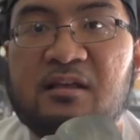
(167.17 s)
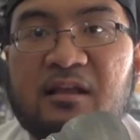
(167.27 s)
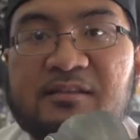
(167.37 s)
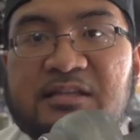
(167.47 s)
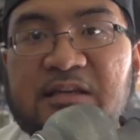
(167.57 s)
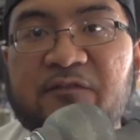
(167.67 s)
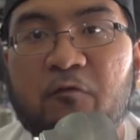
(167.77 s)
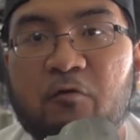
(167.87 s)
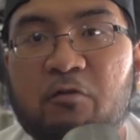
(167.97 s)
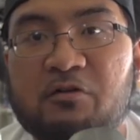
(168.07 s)
a
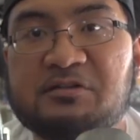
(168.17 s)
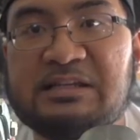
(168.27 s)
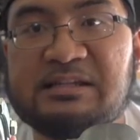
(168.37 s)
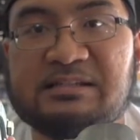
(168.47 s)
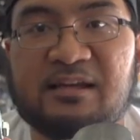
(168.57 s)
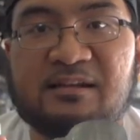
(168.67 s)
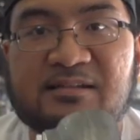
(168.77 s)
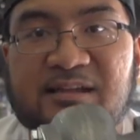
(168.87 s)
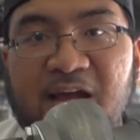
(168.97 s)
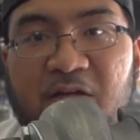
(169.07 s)
T4, T6
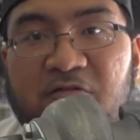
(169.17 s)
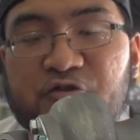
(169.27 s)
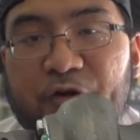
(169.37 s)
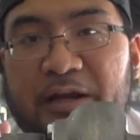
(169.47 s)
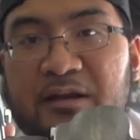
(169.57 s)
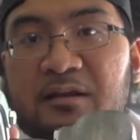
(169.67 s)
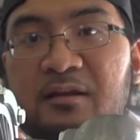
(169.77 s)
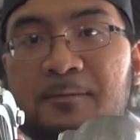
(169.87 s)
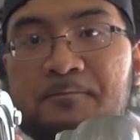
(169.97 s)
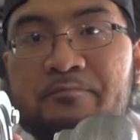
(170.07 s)
style drain.
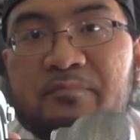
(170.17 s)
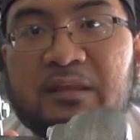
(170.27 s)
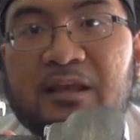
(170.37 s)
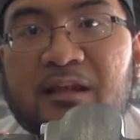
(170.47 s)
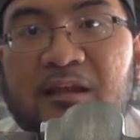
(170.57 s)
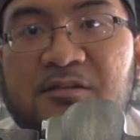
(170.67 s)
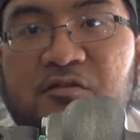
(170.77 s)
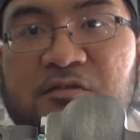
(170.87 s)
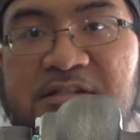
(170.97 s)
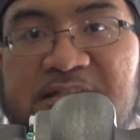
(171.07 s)
And as you
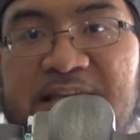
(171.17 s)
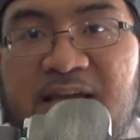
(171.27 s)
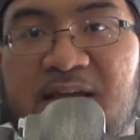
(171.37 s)
can see